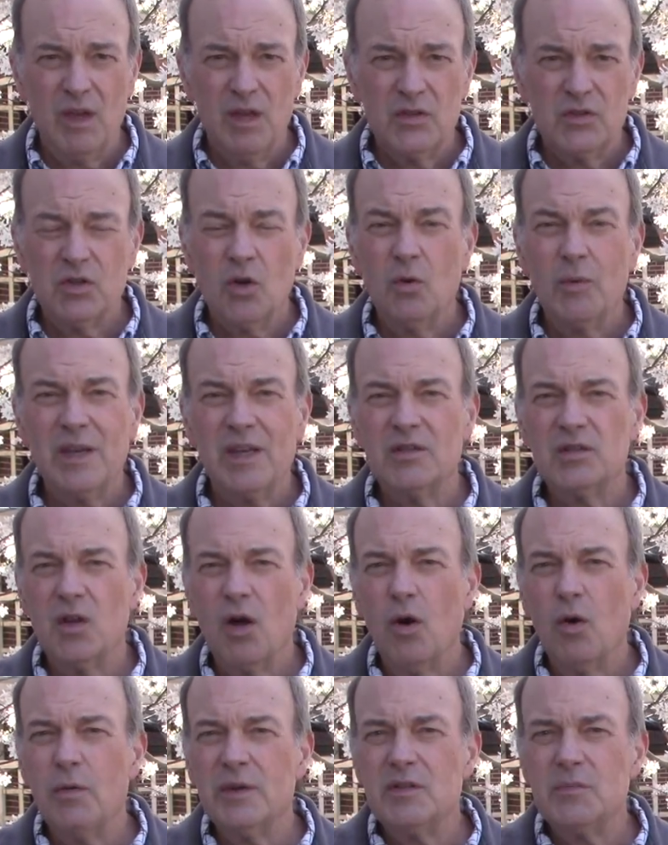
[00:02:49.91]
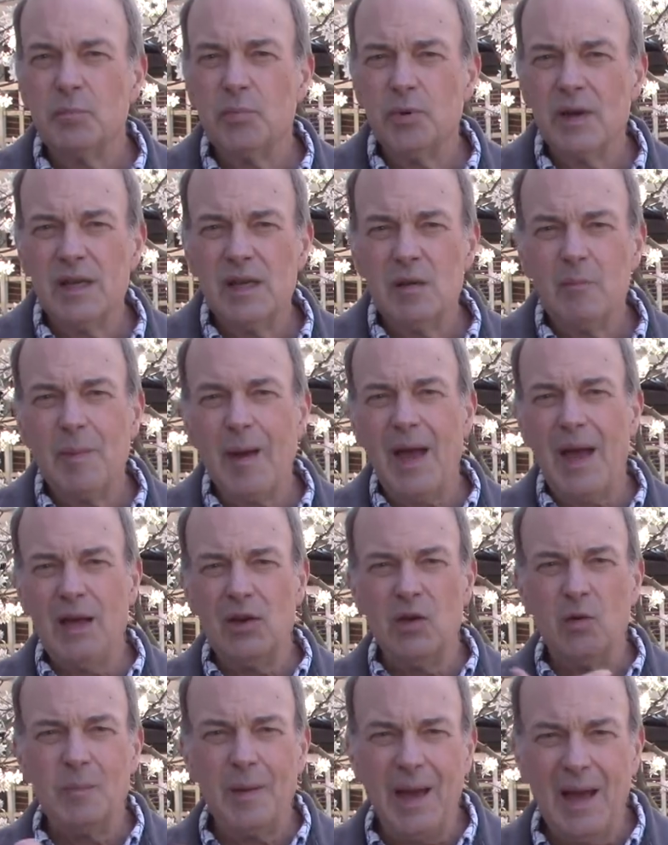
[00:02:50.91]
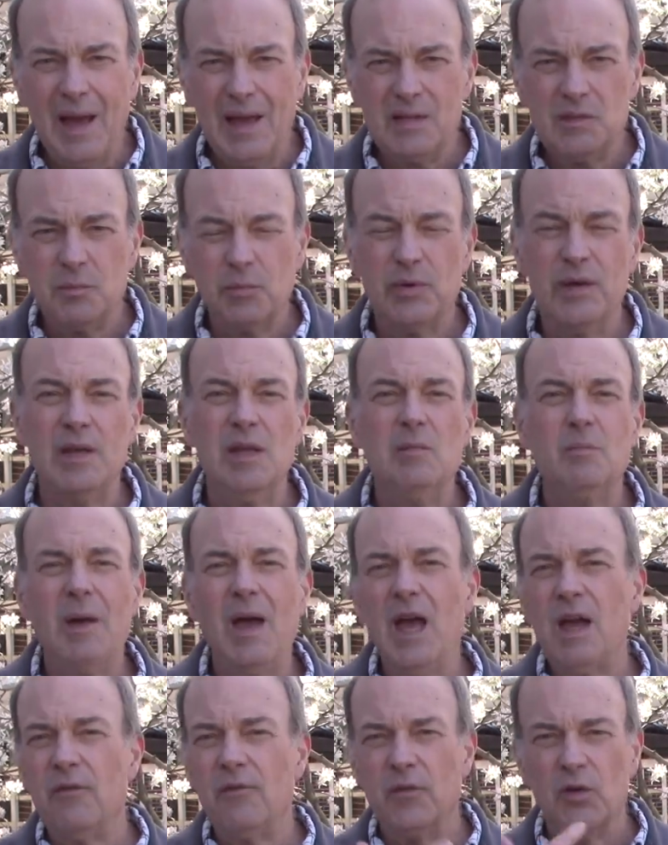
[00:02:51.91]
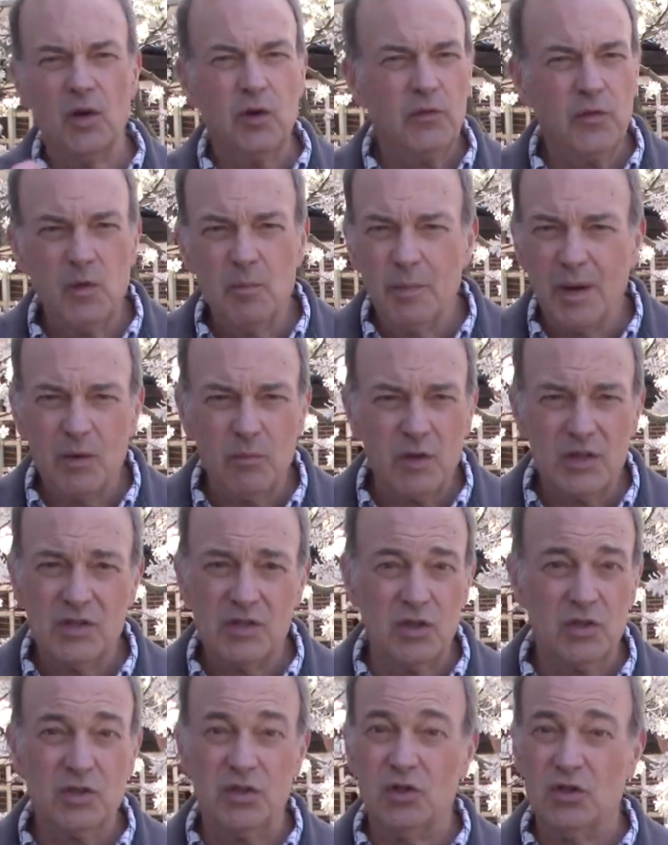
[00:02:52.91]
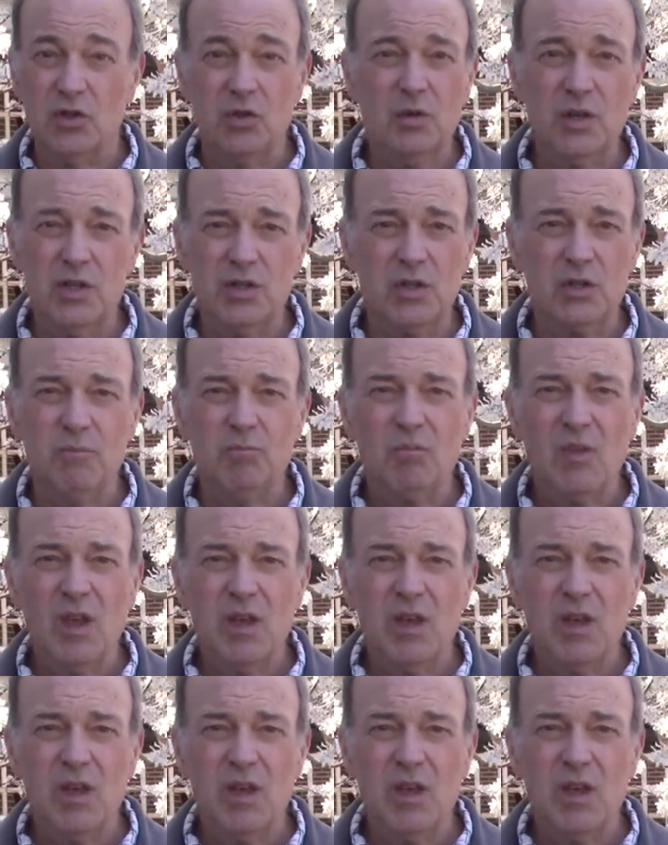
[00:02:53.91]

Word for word: So he's always bringing back your past, bringing back fearful memories to discourage you,